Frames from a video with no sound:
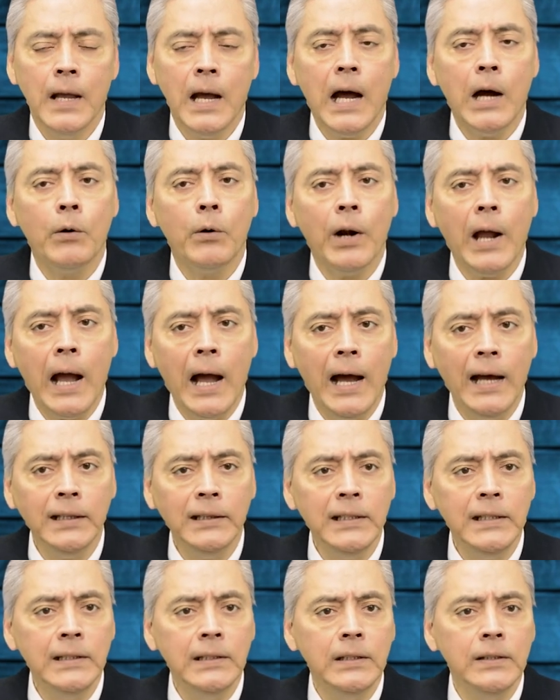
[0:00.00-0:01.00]
Our
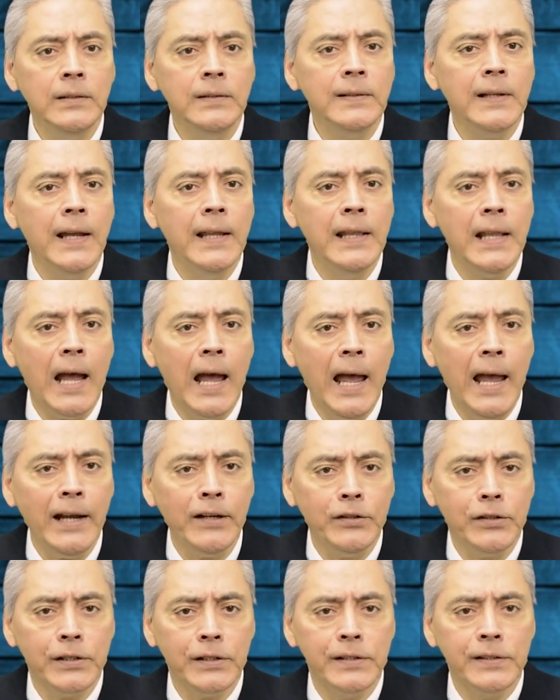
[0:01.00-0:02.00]
attitudes and
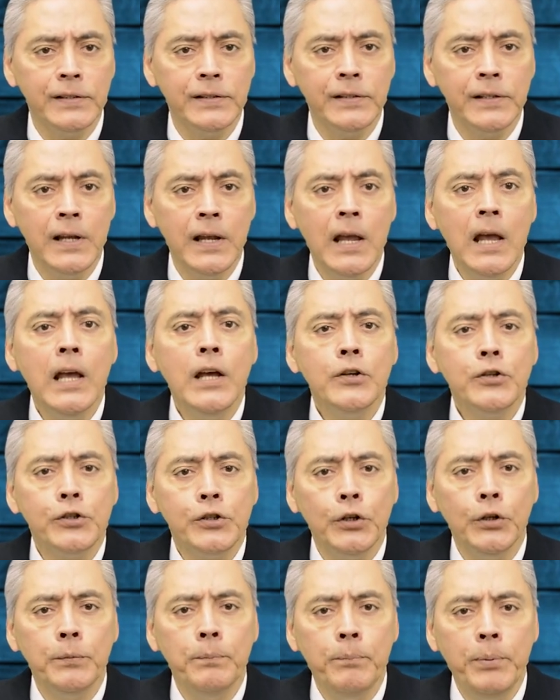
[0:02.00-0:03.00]
actions
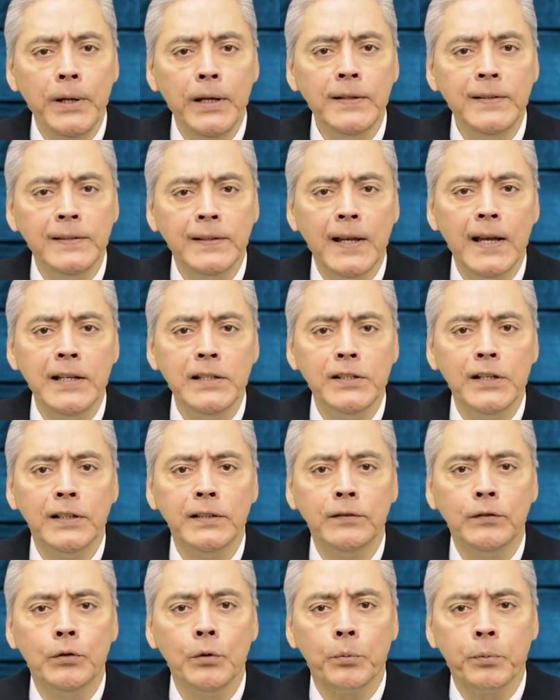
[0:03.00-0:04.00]
should be such
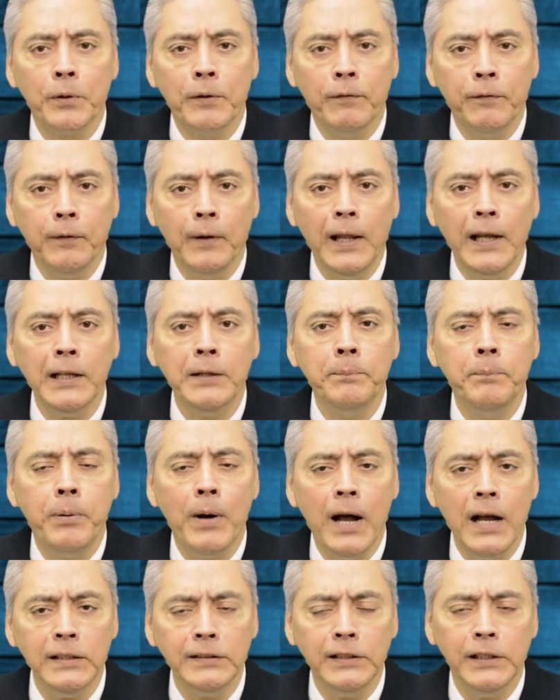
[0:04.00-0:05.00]
as to reflect
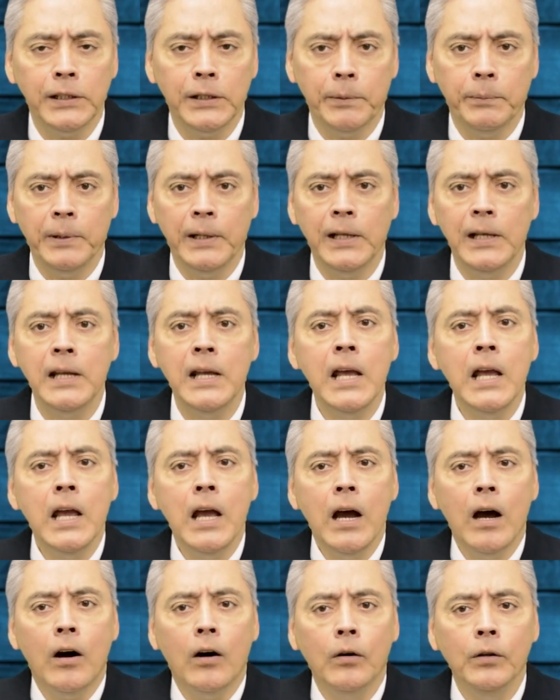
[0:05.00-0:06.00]
positively
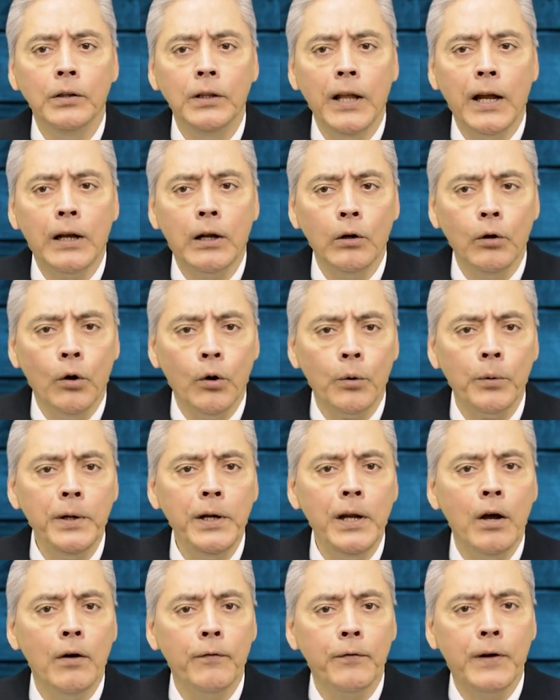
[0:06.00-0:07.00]
on the
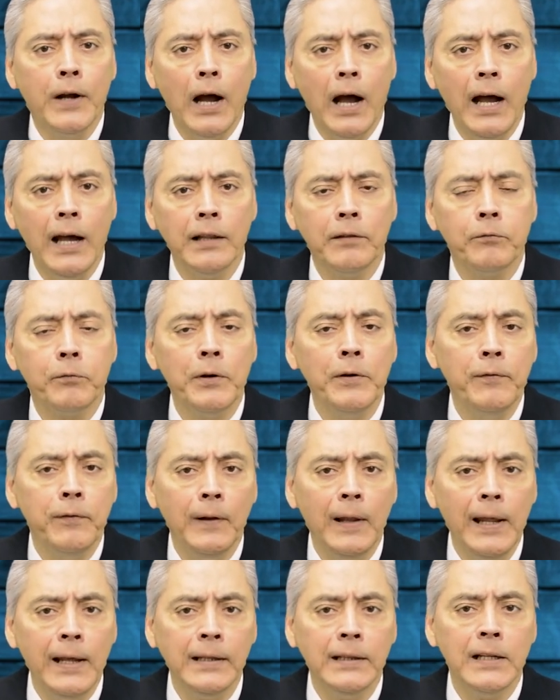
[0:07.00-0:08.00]
glory of God
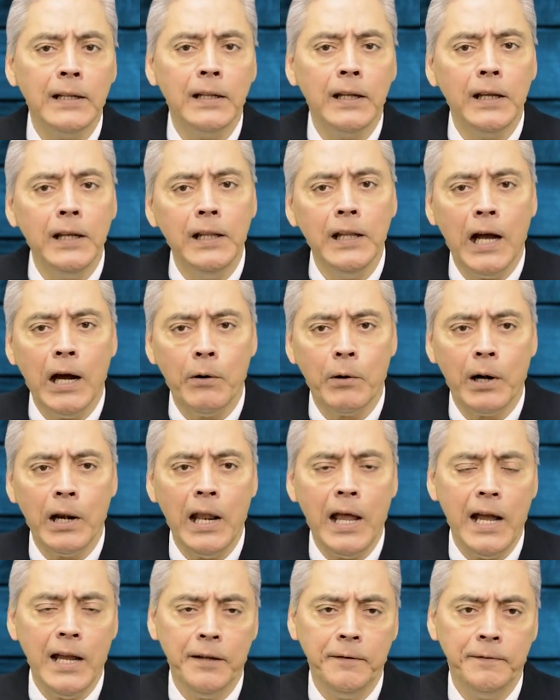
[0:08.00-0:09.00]
reflected in our
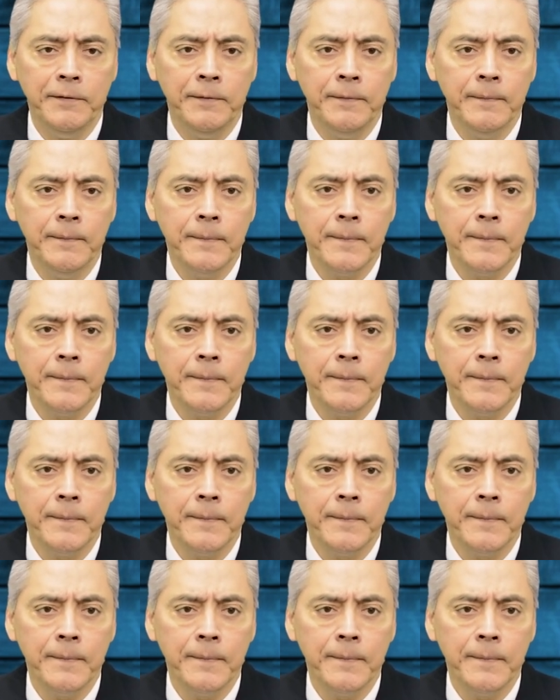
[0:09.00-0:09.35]
lives.